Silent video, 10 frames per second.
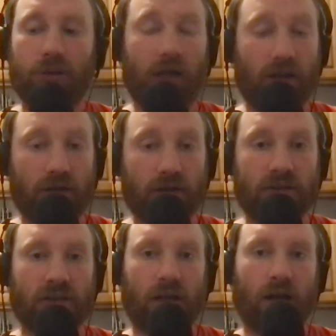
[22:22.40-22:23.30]

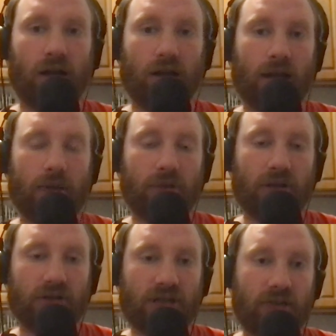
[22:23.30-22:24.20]
players. A lot of
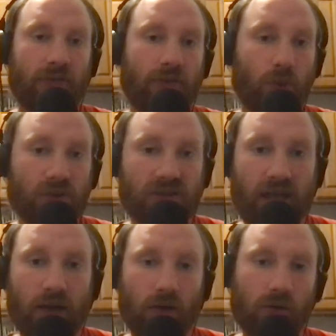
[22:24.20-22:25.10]
players get forced
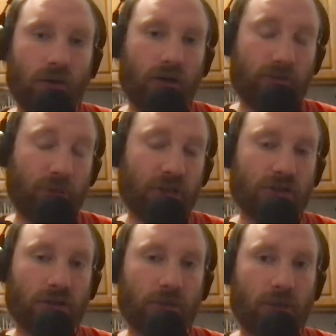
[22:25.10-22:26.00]
out of
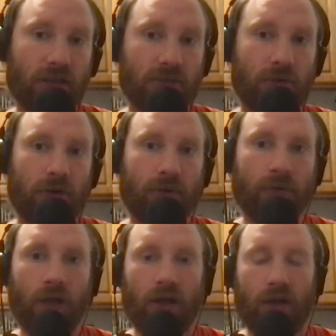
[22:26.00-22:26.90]
Major League Baseball.
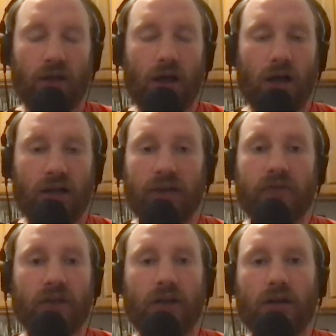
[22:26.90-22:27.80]

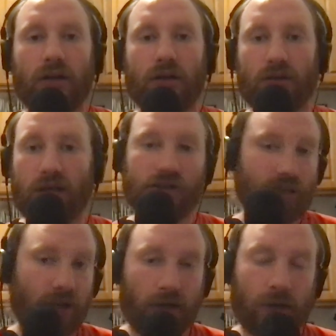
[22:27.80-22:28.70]
Even
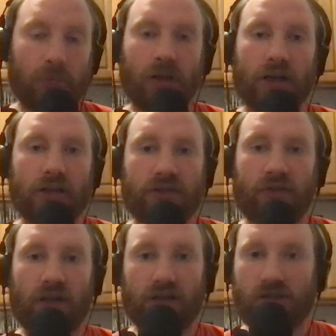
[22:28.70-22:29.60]
legendary players,
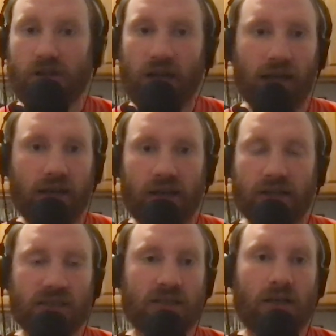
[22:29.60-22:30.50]
Felix
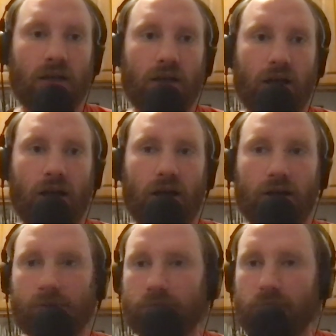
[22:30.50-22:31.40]
Hernandez,
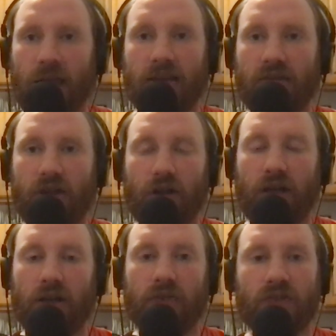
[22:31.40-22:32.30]
uh, at the very
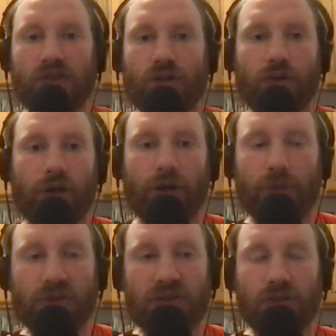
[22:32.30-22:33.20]
end of his career,
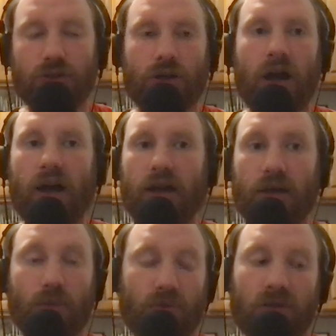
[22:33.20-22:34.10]
was still
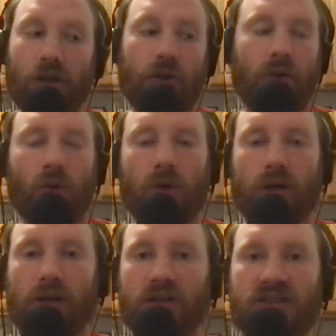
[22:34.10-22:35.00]
trying. The
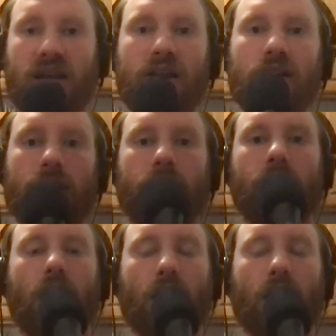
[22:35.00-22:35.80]
Orioles signed him